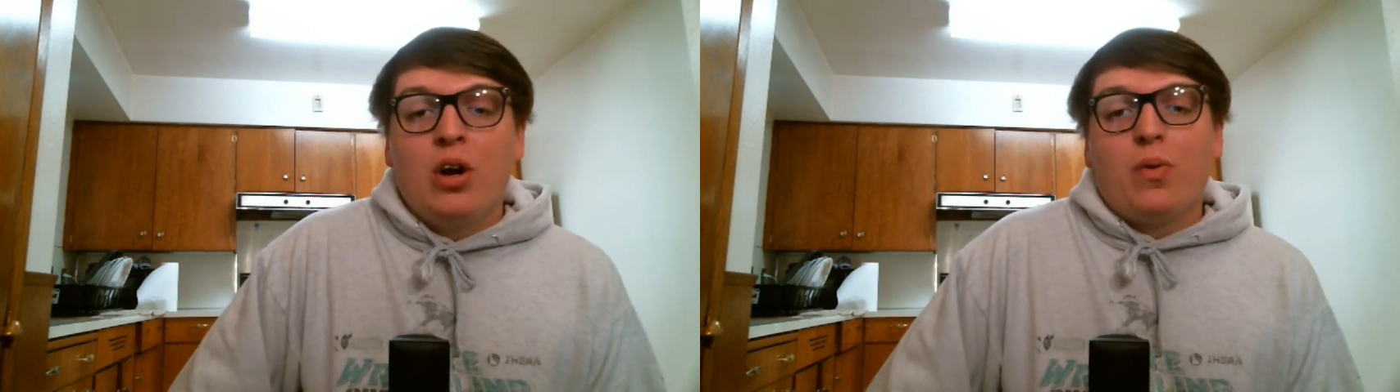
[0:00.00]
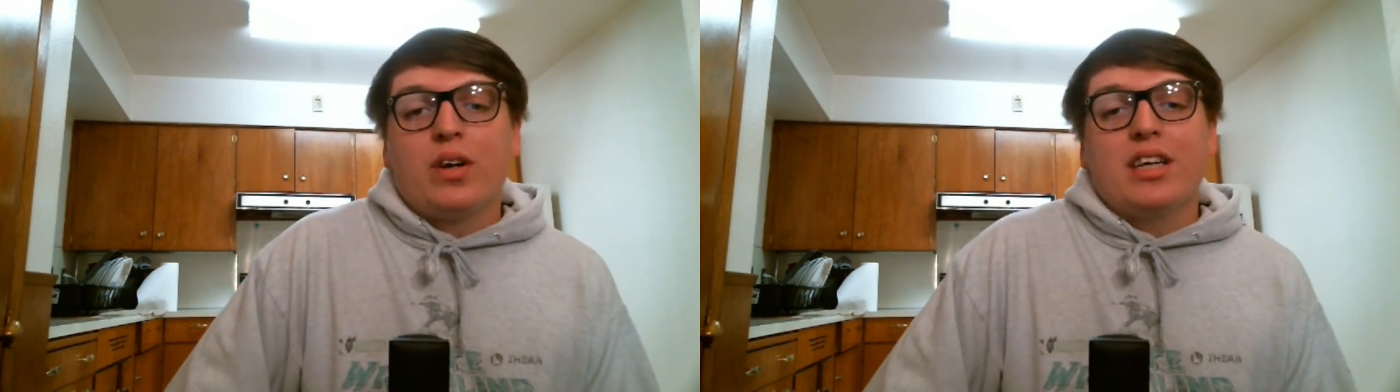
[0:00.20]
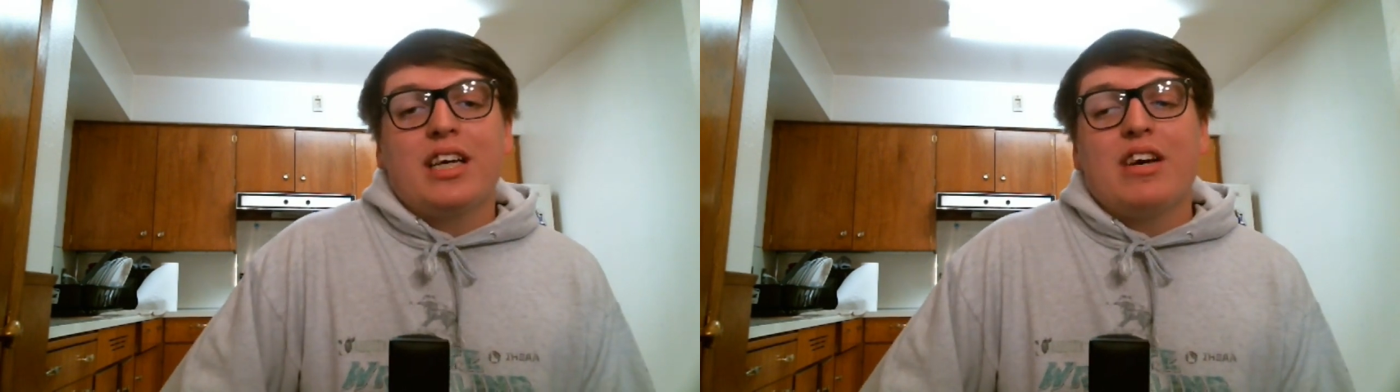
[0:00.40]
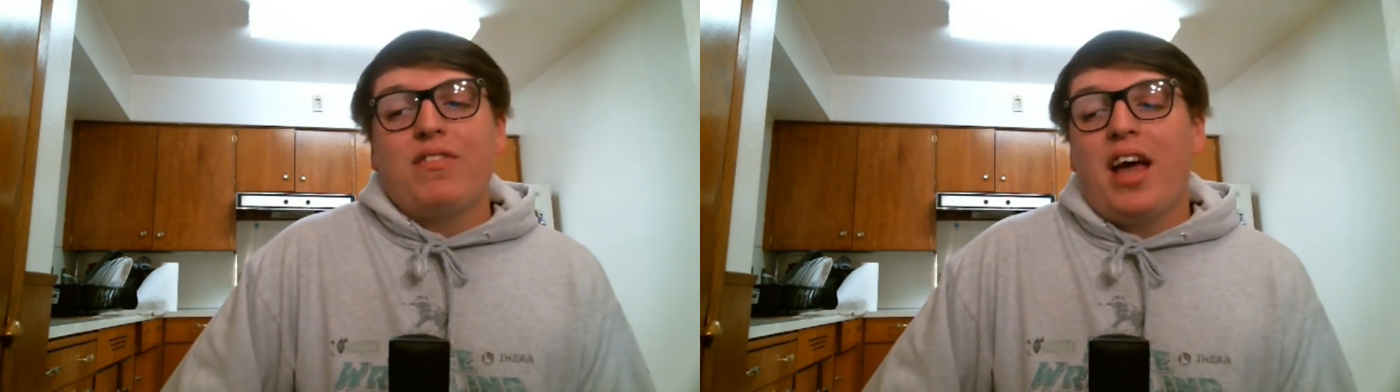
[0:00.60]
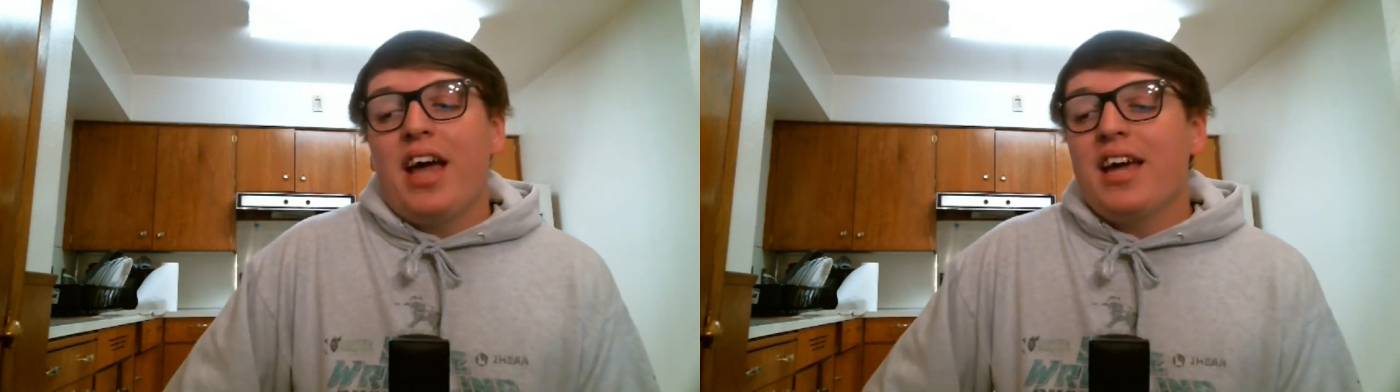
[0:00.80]
We're going to give
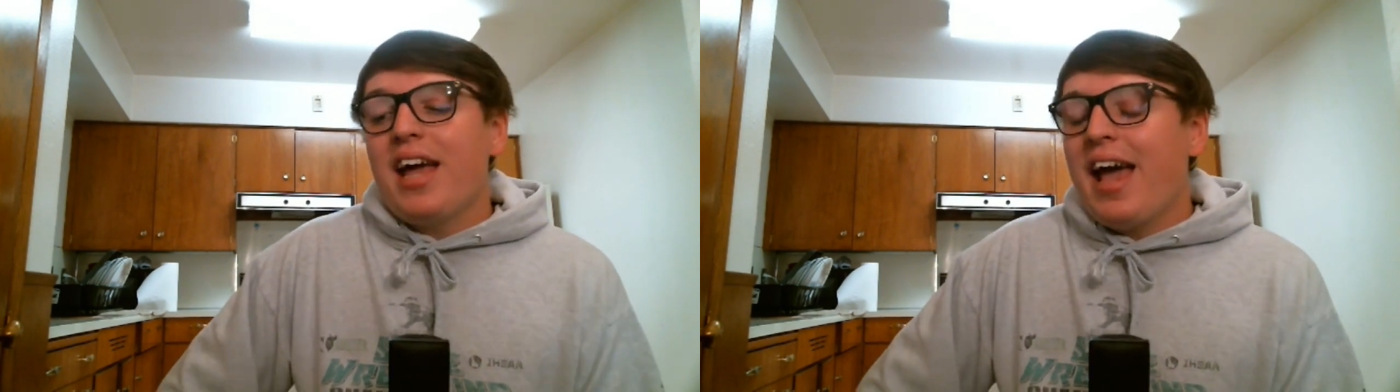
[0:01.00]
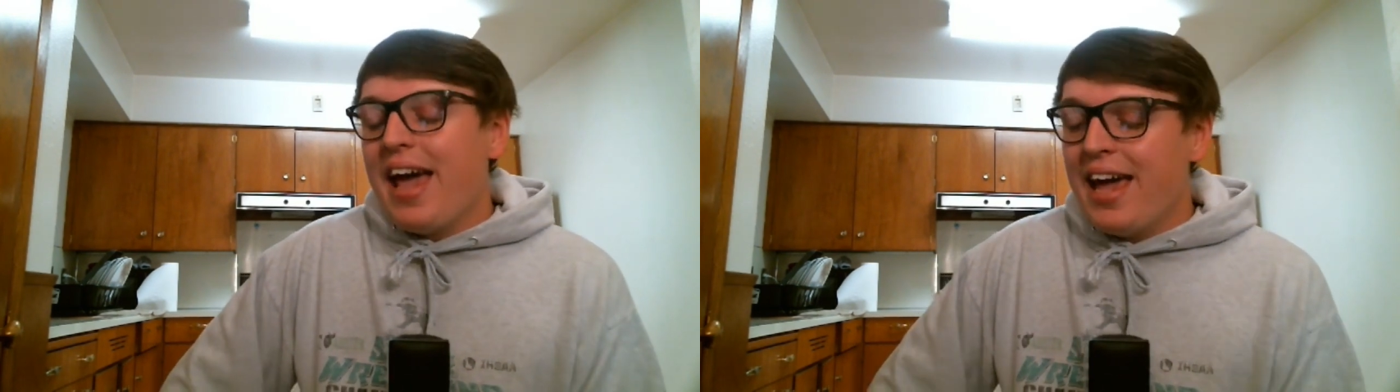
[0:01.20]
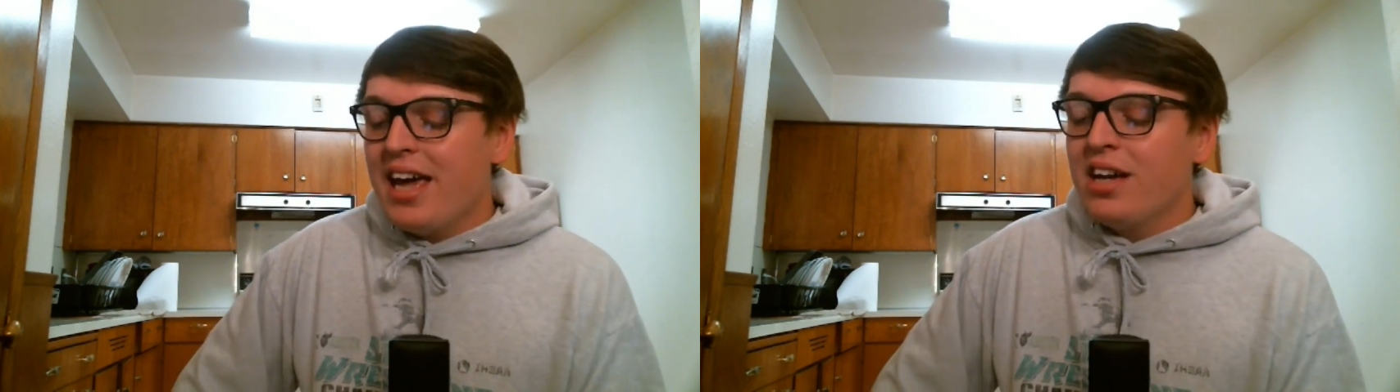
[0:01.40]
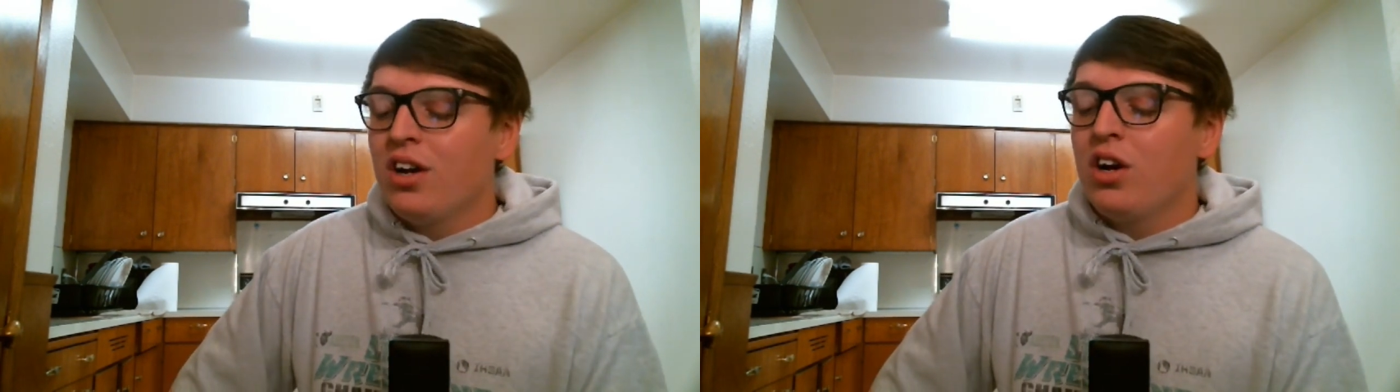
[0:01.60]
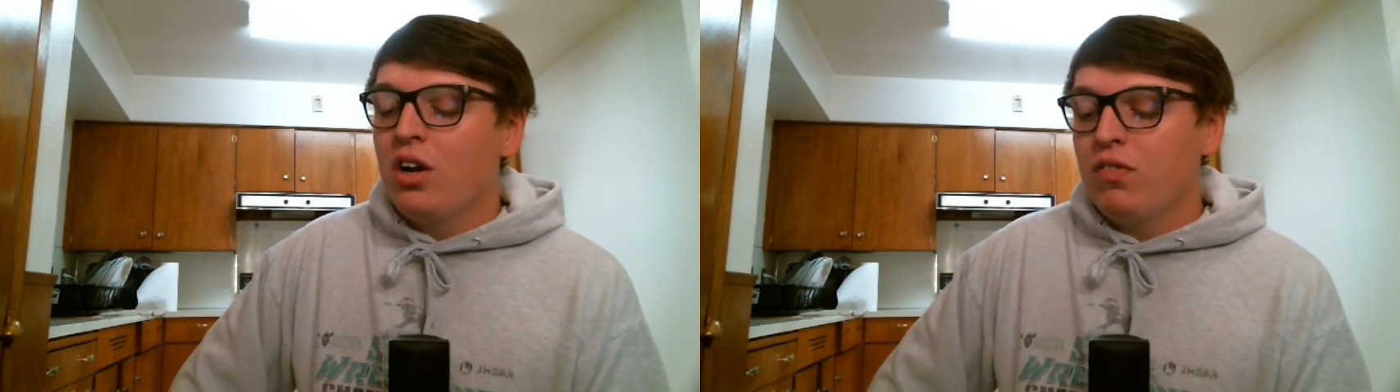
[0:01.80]
a A
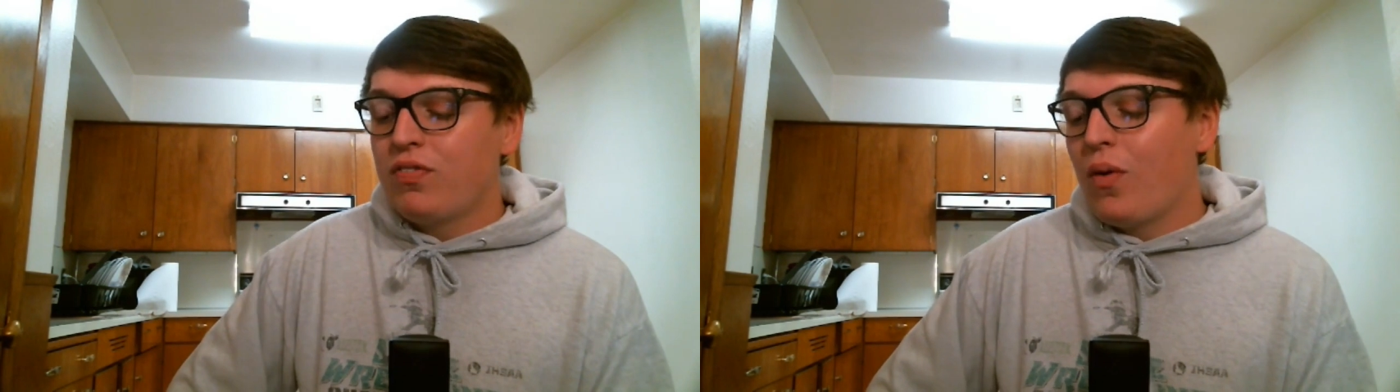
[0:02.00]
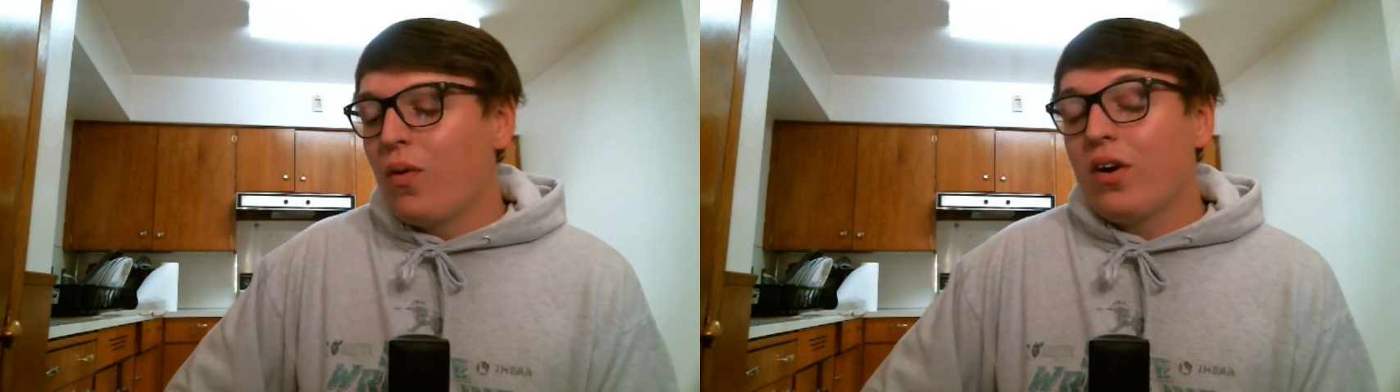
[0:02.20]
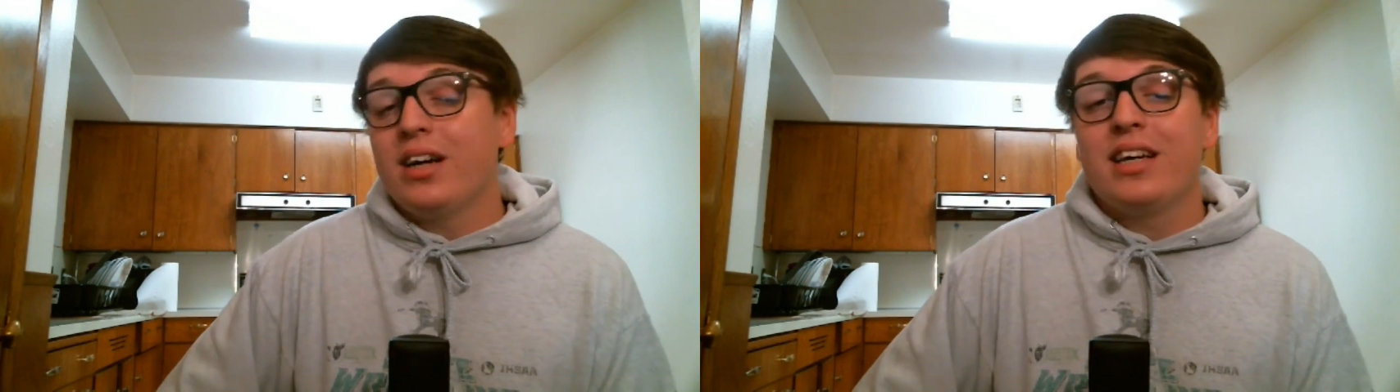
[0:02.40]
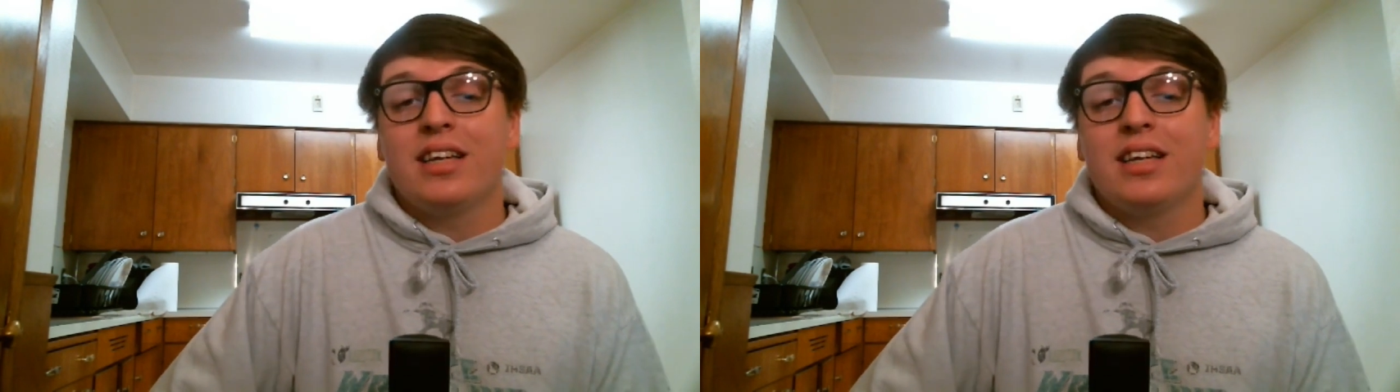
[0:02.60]
for